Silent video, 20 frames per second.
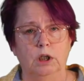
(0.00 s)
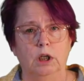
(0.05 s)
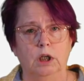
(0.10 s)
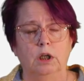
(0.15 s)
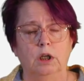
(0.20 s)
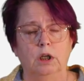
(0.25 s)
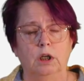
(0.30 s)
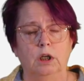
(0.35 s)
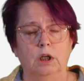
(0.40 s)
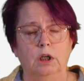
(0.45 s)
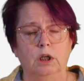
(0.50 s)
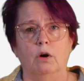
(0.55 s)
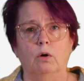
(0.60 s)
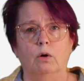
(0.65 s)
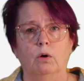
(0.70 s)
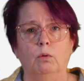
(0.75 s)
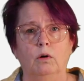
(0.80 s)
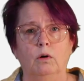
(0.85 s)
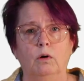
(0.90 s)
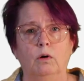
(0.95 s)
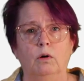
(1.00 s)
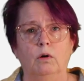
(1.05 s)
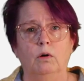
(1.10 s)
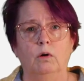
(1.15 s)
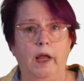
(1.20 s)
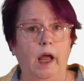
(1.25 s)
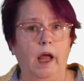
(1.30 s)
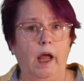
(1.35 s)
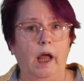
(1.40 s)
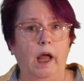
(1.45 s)
So we
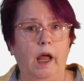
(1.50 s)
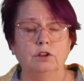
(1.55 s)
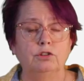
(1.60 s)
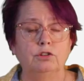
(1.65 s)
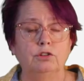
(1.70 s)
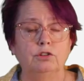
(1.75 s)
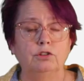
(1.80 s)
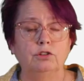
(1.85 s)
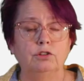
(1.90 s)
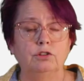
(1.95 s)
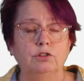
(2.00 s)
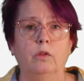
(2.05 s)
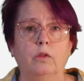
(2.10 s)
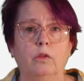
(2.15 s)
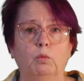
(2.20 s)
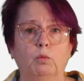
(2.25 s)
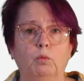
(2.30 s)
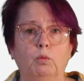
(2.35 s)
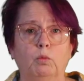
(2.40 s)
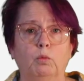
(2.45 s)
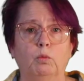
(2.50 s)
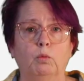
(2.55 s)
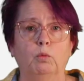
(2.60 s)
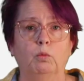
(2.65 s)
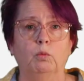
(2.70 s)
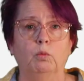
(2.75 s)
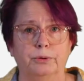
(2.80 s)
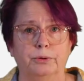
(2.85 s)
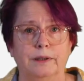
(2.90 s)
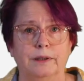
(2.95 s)
have to do all the work we're
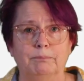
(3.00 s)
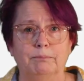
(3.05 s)
doing.